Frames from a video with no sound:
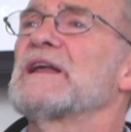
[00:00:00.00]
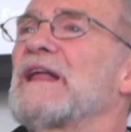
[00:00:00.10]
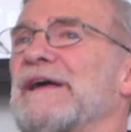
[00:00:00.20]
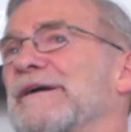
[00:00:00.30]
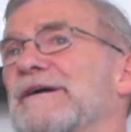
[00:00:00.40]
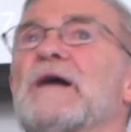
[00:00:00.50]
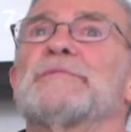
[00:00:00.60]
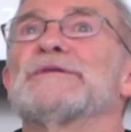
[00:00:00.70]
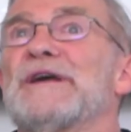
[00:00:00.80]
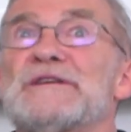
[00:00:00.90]
end, like a
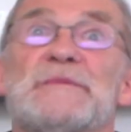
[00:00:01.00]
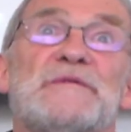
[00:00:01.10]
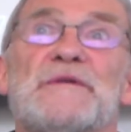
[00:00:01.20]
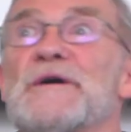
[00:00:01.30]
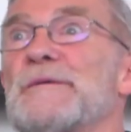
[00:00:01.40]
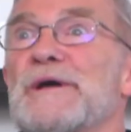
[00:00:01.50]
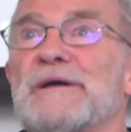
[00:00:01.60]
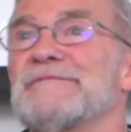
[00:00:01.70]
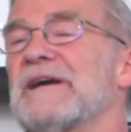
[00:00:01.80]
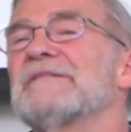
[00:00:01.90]
couple days before
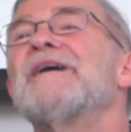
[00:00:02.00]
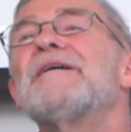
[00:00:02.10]
we invaded.